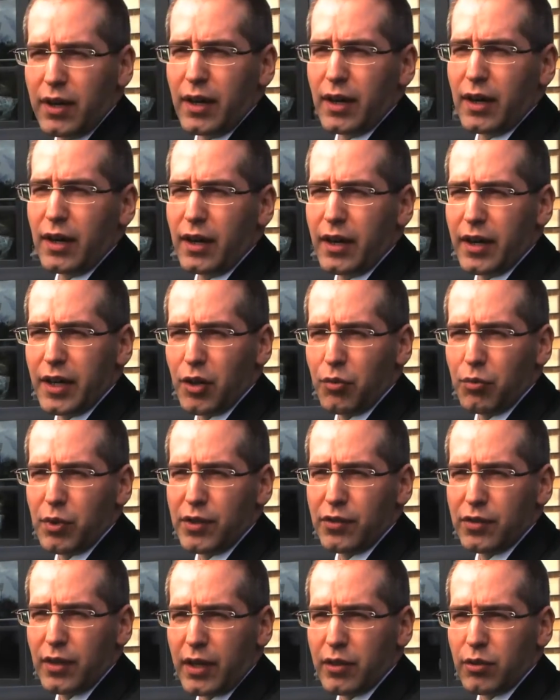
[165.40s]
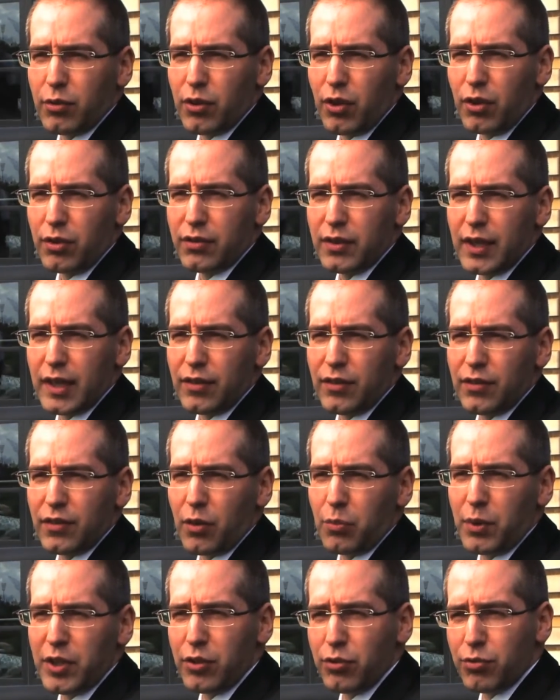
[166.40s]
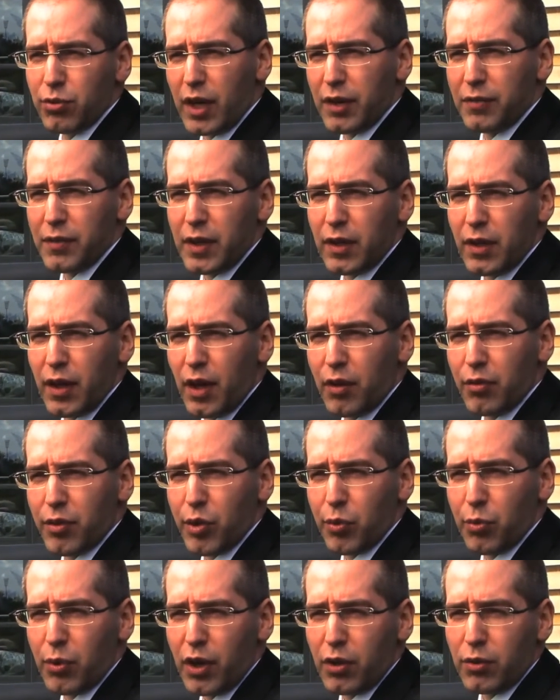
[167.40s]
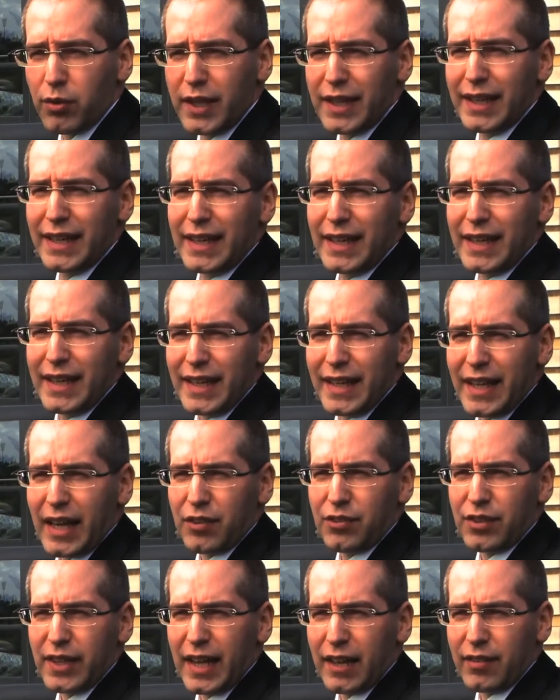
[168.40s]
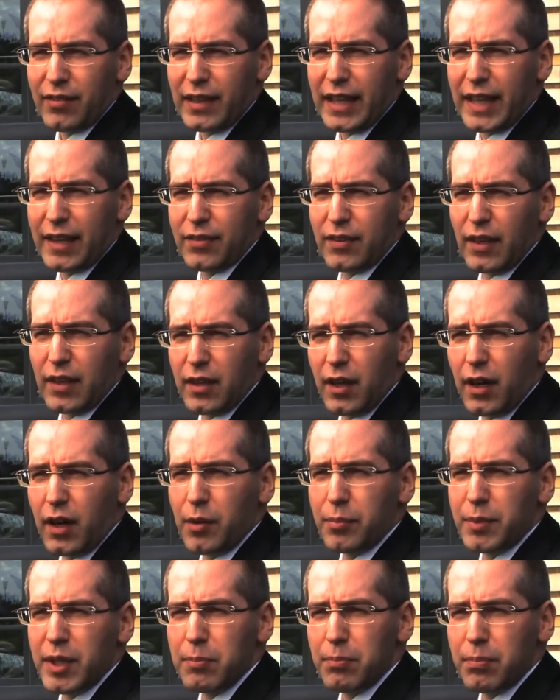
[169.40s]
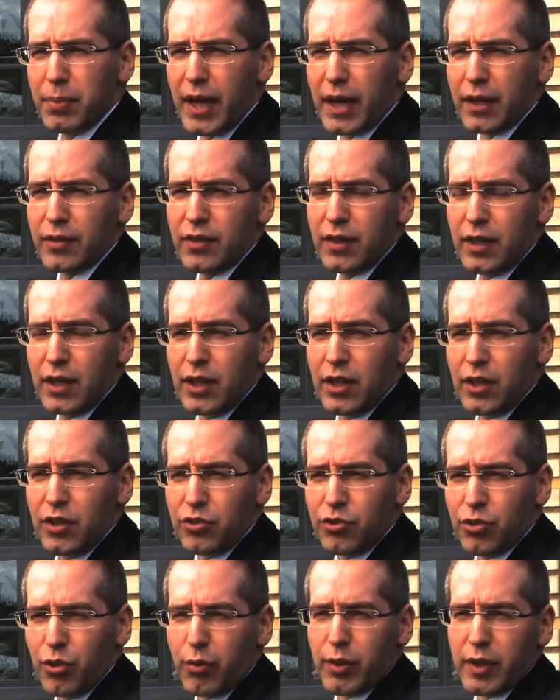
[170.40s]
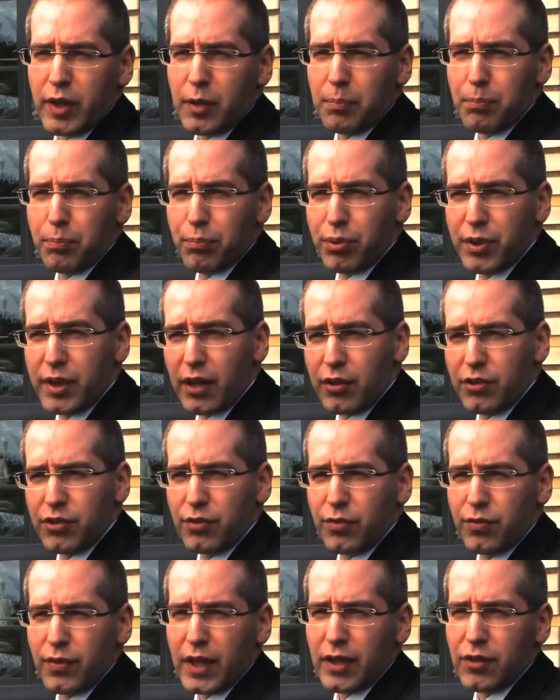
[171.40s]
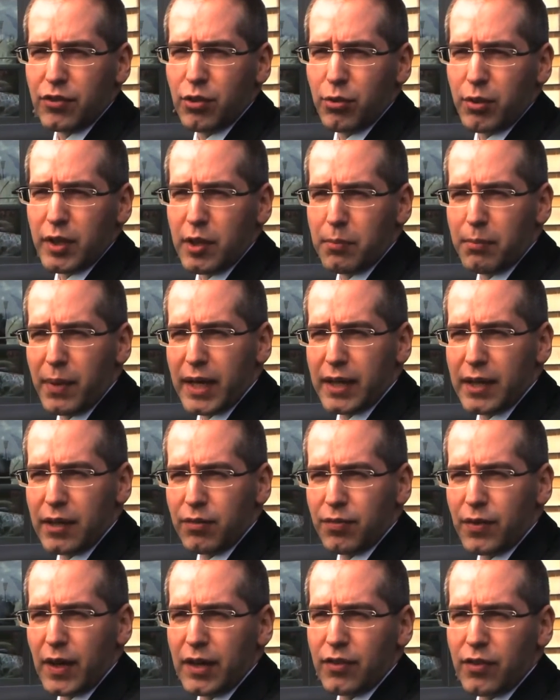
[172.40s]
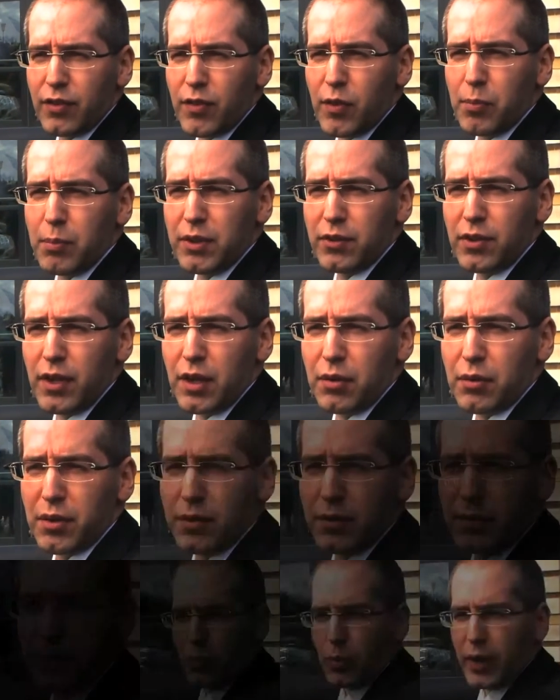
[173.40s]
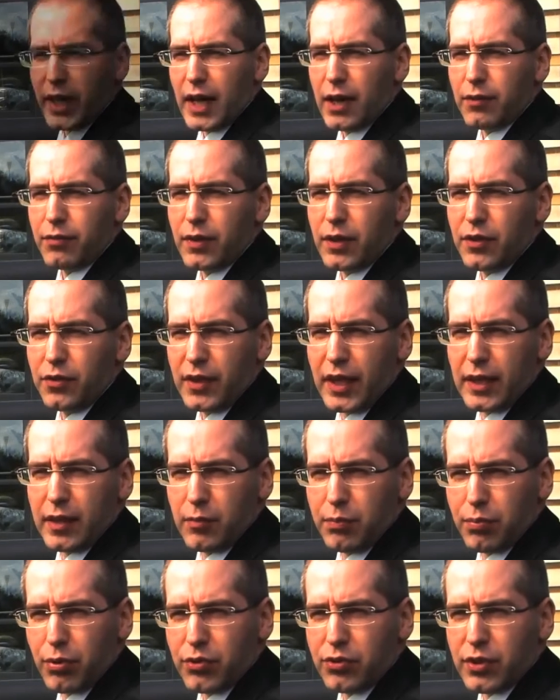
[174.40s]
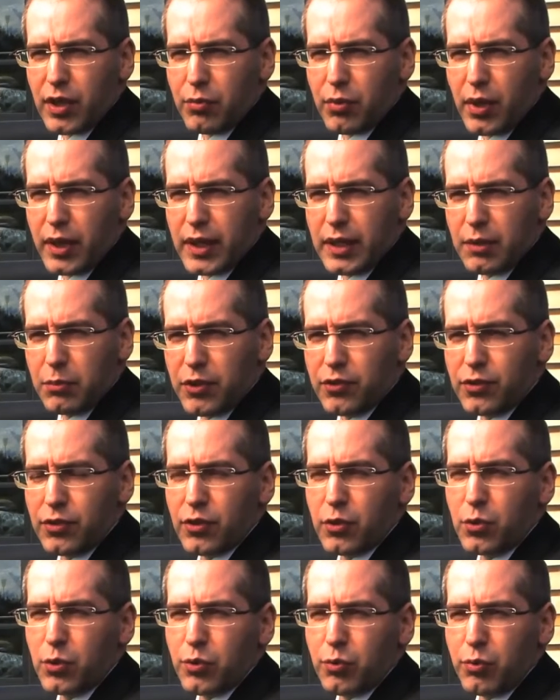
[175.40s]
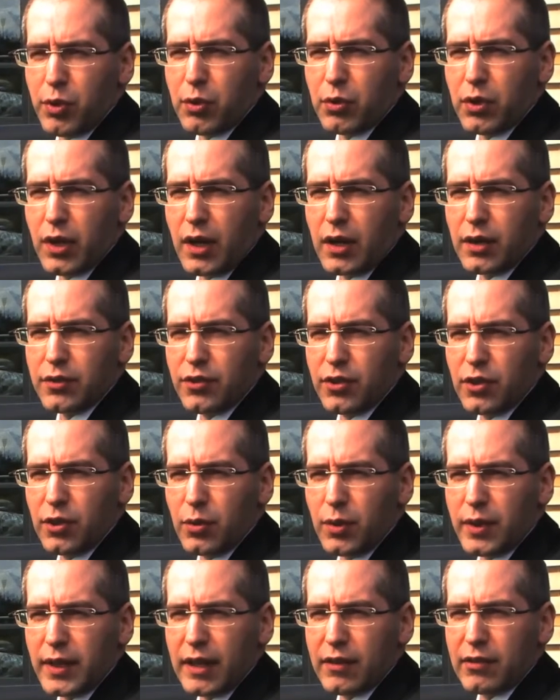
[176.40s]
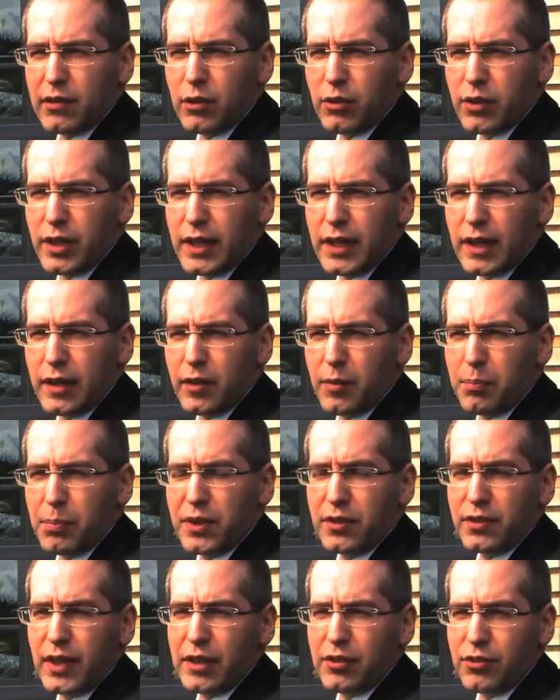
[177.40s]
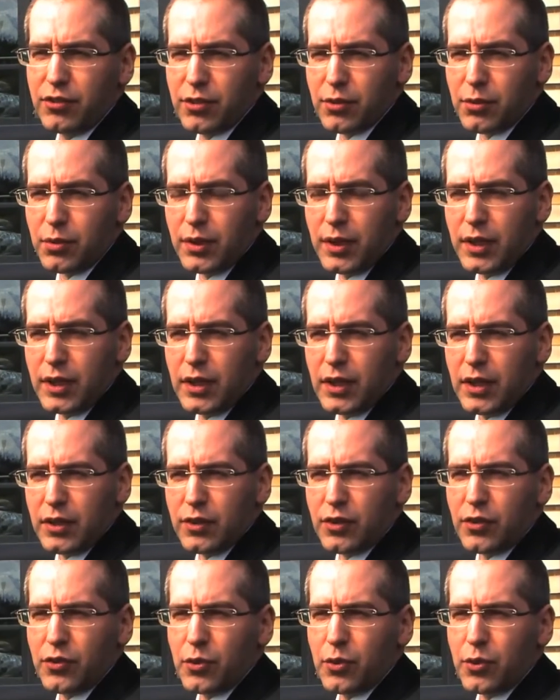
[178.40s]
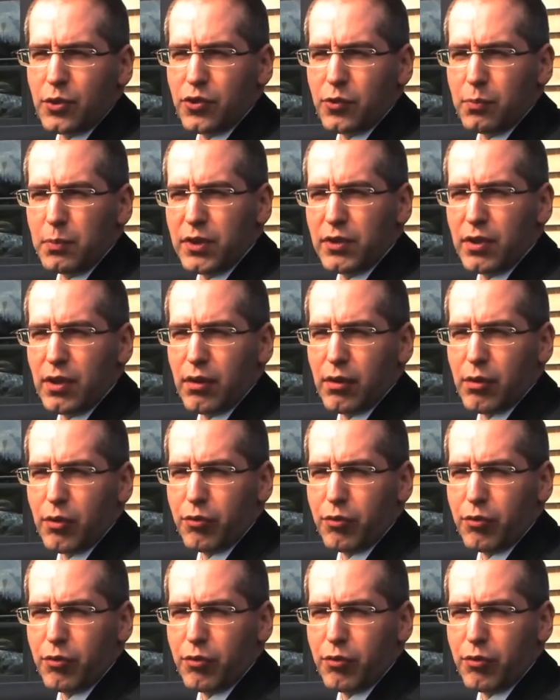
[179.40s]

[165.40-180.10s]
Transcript: a higher recycled content. So when you're driving the car on the road, it actually has less carbon impact during the production phase, during the making phase of the material. We have a second project running which is called Real Car 2, and that's looking at the potential to source material